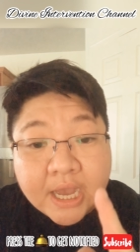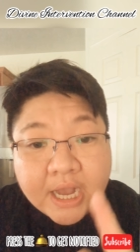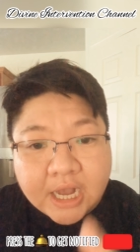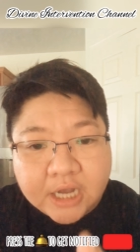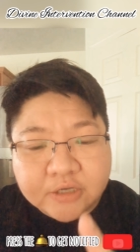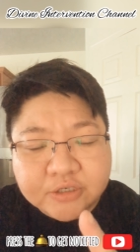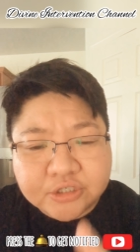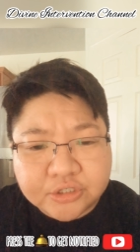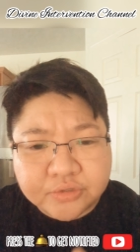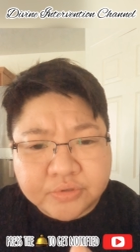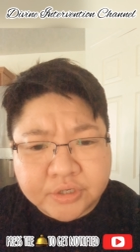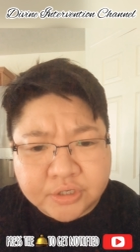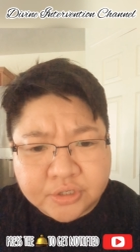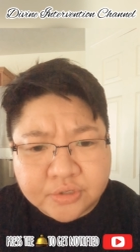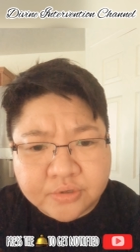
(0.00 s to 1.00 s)
how sure
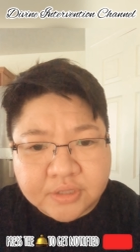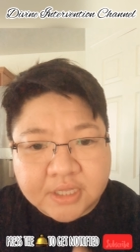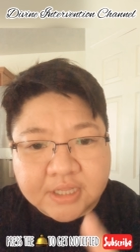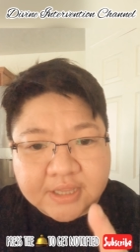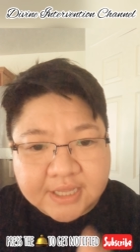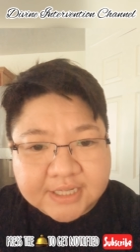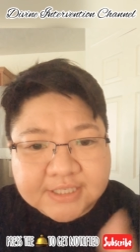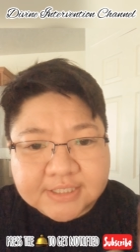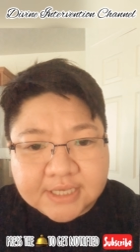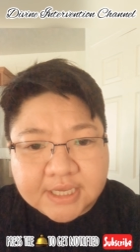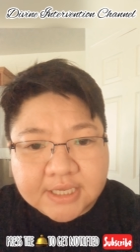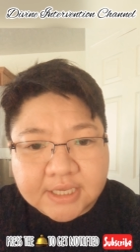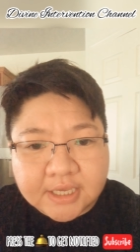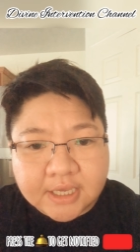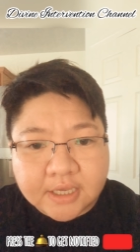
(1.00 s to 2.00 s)
are you that that
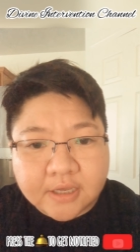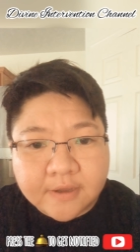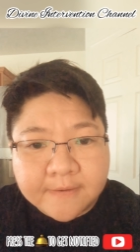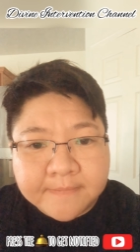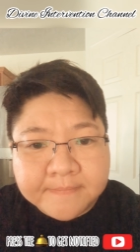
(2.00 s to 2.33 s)
psychic